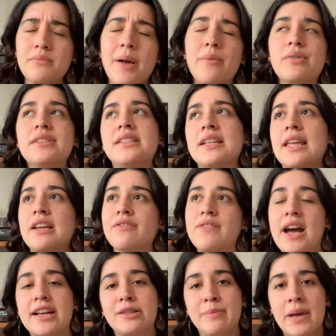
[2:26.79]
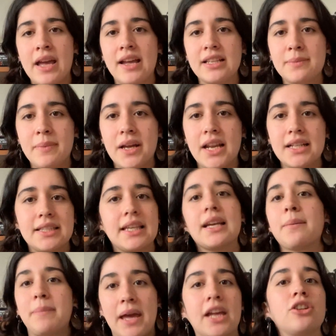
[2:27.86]
I wouldn't say like fast paced, but it's like
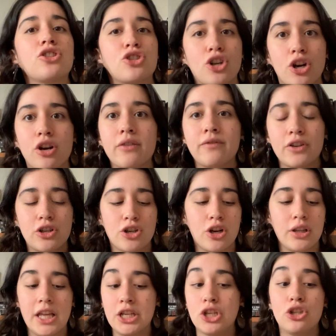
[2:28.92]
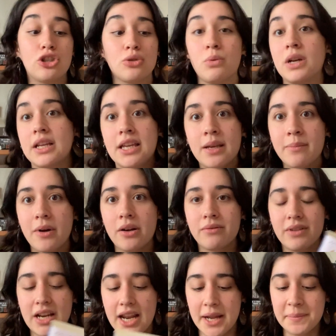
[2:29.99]
a page turner for sure. Like, you just want to keep on
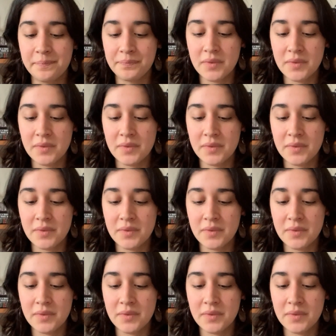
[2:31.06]
reading.